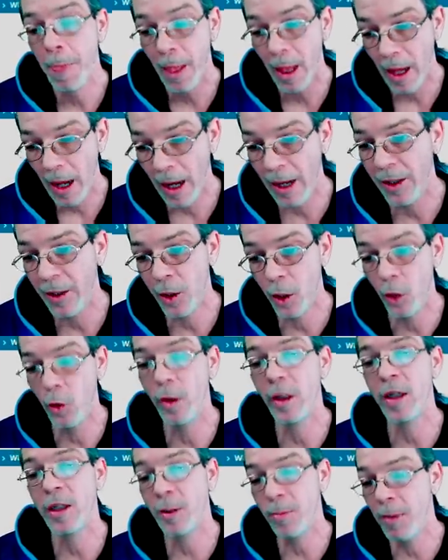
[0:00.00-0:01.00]
I do
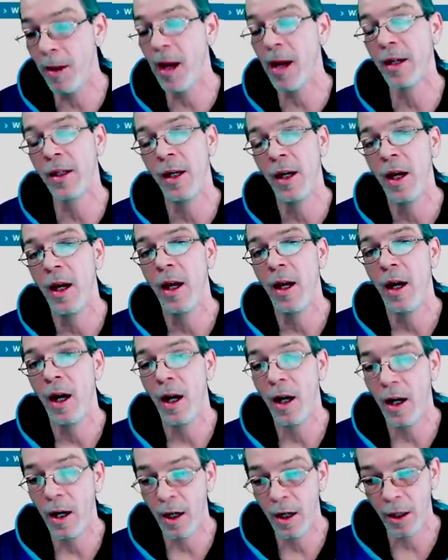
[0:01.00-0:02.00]
expect
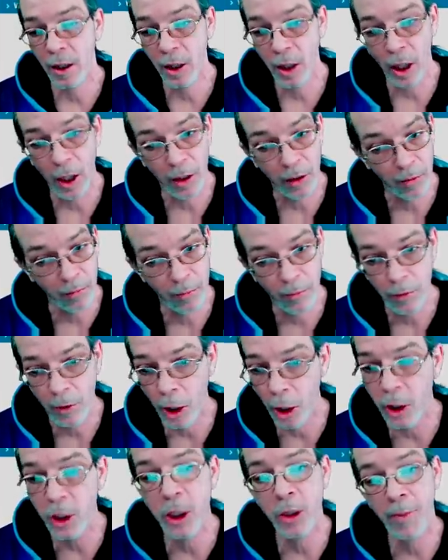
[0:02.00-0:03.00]
uh, a
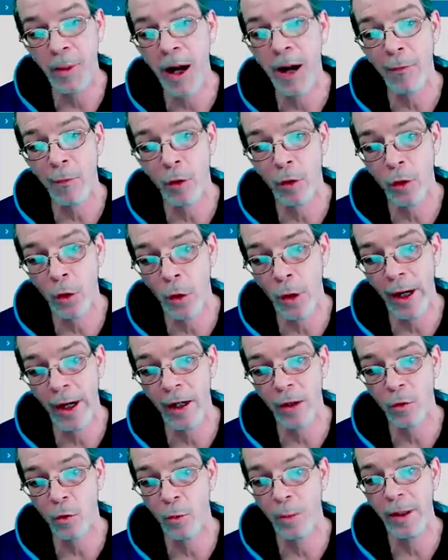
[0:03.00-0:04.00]
good spot for
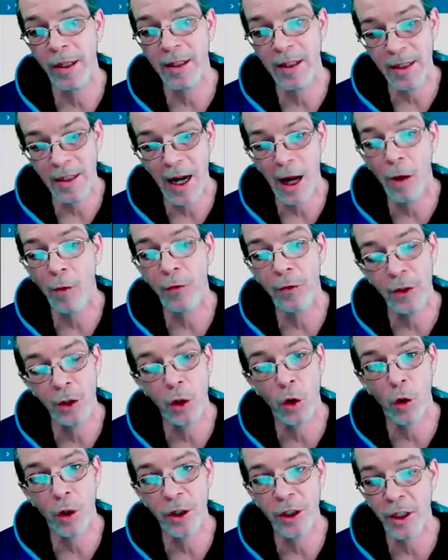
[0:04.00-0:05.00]
tornadoes would be South
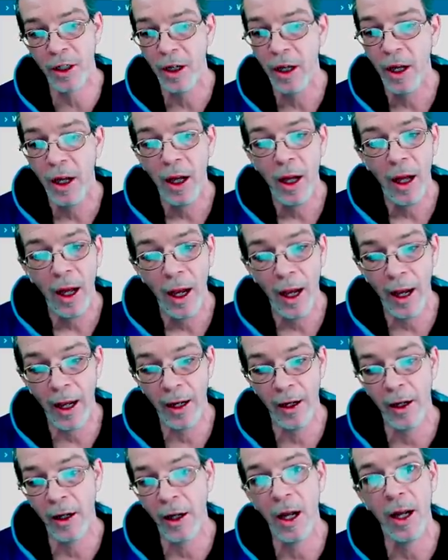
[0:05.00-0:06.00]
Georgia
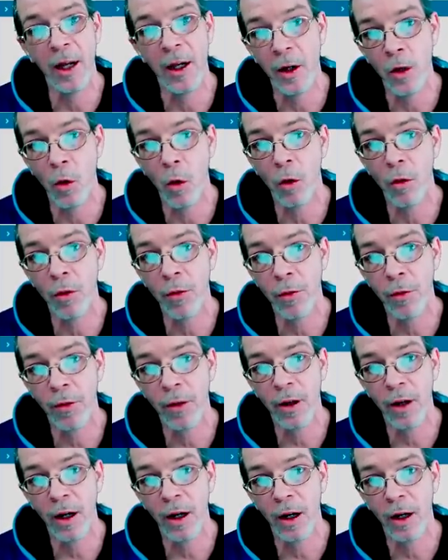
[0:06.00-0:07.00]
and and North
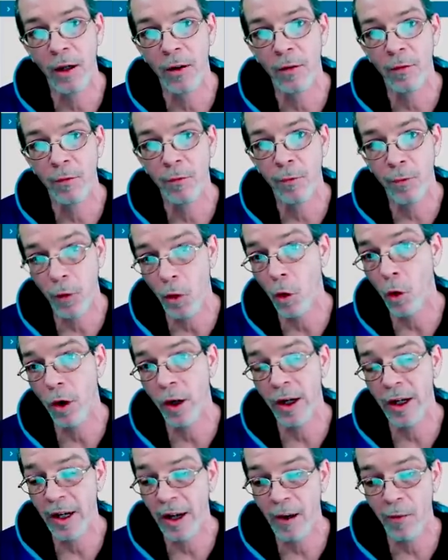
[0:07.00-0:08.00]
uh,
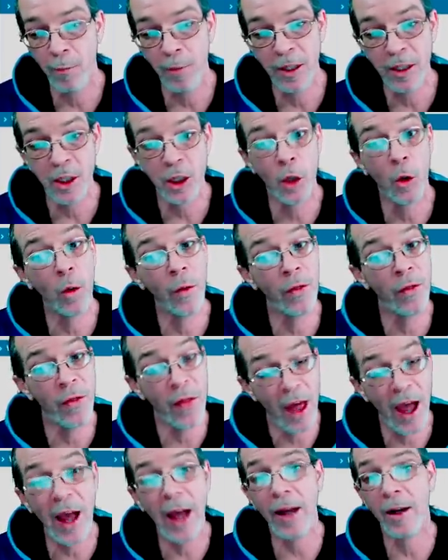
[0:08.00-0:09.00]
Florida. I've been showing
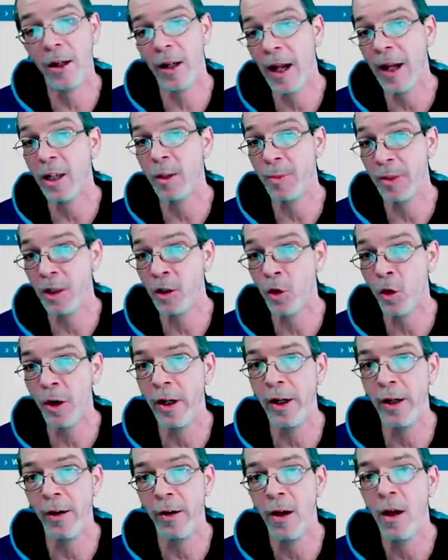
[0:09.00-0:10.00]
that has been
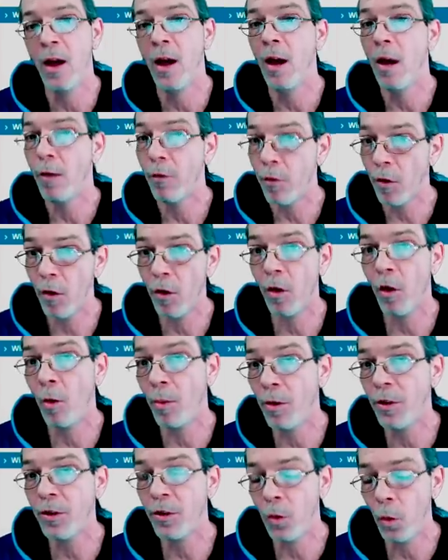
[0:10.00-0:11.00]
trending for
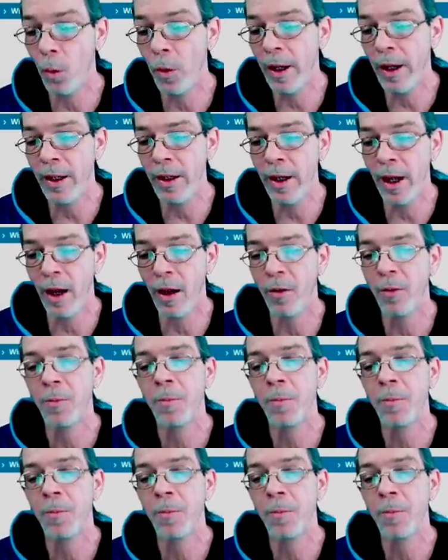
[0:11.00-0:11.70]
almost a week now.